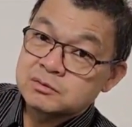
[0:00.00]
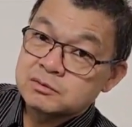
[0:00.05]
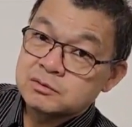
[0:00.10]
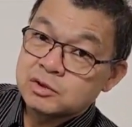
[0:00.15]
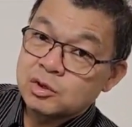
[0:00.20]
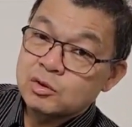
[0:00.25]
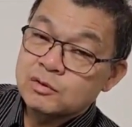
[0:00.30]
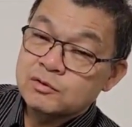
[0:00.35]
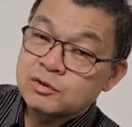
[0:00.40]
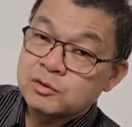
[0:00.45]

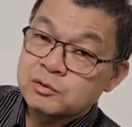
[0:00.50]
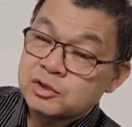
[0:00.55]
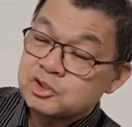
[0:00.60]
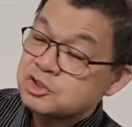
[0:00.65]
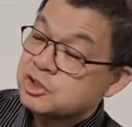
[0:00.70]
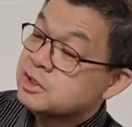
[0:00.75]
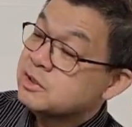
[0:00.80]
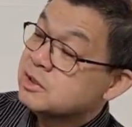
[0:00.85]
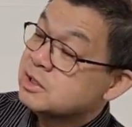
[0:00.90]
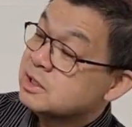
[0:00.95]
overall
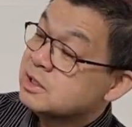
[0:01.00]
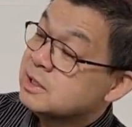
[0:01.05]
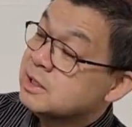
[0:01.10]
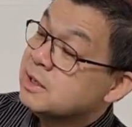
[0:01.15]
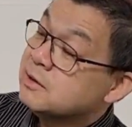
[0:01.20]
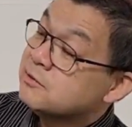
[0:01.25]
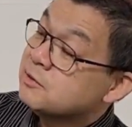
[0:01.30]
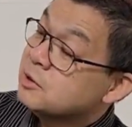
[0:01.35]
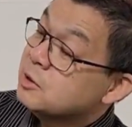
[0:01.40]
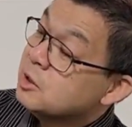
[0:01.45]
rigidity of the
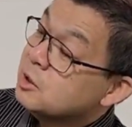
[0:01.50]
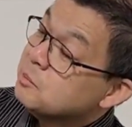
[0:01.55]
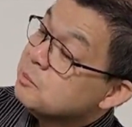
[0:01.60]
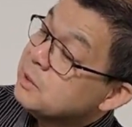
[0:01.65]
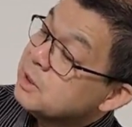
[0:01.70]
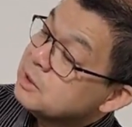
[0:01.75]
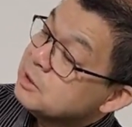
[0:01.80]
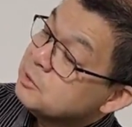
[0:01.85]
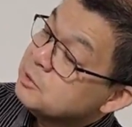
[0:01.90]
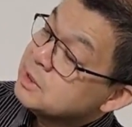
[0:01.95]
knife,
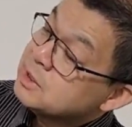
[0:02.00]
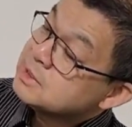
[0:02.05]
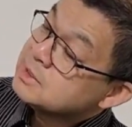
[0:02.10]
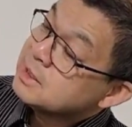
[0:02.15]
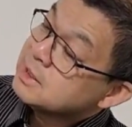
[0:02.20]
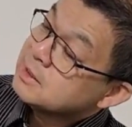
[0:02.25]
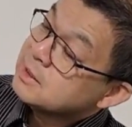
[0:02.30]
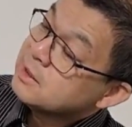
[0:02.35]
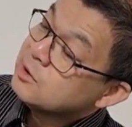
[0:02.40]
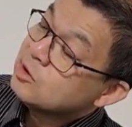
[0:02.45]
but there is a
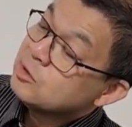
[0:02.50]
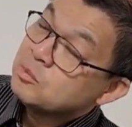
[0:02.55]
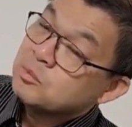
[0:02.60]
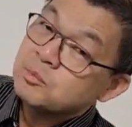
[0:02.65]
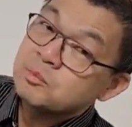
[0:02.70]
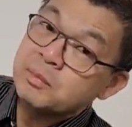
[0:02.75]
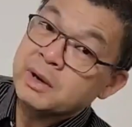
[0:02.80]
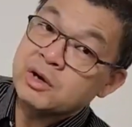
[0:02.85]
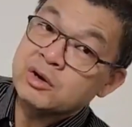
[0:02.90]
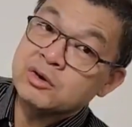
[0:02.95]
little
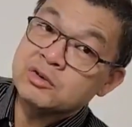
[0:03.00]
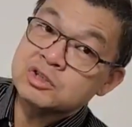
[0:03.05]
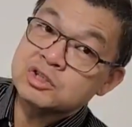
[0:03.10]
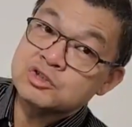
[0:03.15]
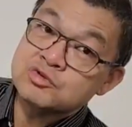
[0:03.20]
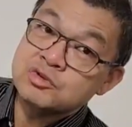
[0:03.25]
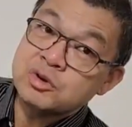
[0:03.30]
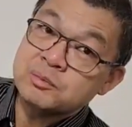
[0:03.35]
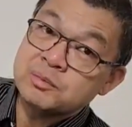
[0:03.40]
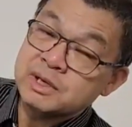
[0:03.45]
metal
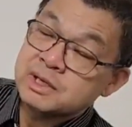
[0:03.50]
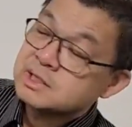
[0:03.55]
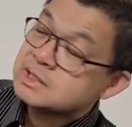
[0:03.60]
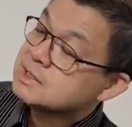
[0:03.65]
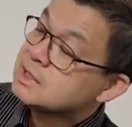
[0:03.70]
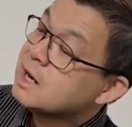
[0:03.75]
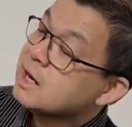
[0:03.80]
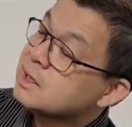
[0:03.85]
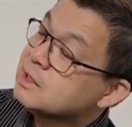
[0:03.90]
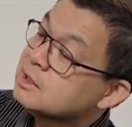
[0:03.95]
strip
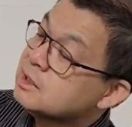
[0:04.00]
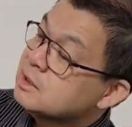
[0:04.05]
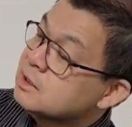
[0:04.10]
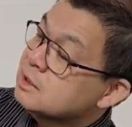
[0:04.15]
inside,